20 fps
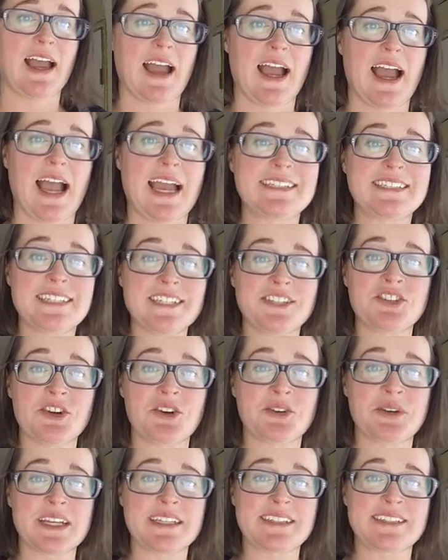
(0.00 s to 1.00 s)
I did
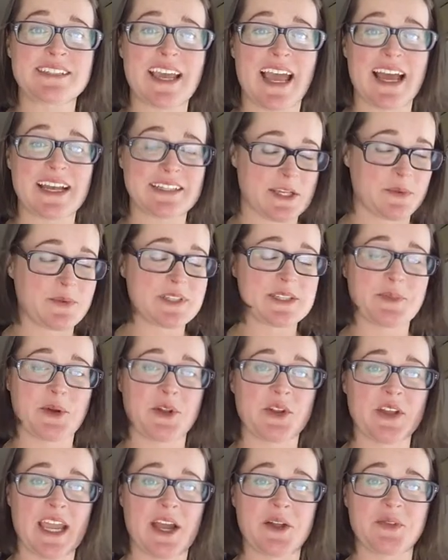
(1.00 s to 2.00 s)
notice as I was
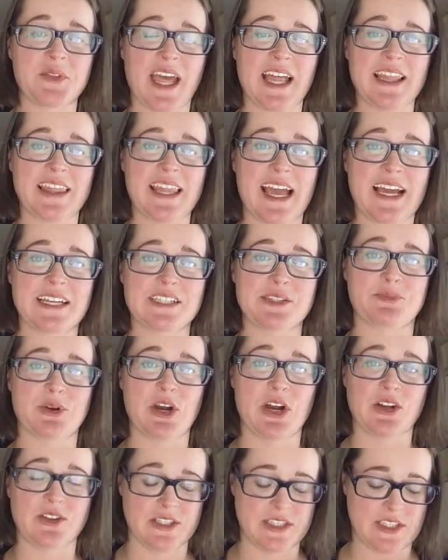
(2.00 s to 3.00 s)
pulling out that last
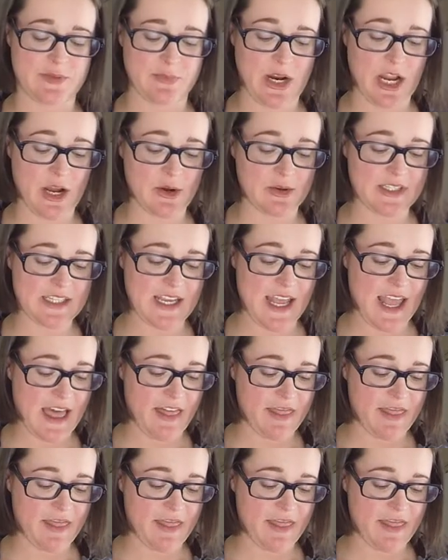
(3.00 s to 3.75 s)
broccoli sprout